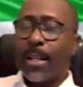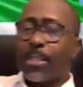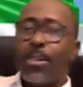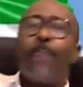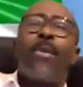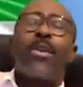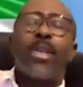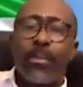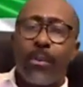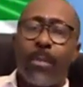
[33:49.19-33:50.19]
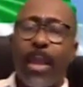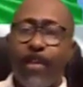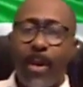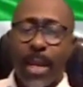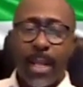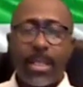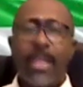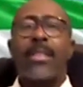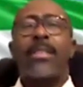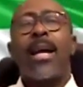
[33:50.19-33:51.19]
it's not monies from their pockets,
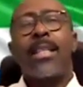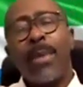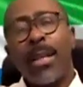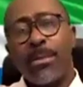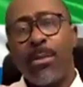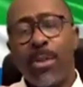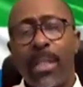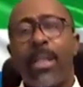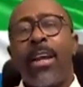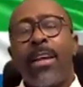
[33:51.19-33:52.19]
it's taxpayers' money,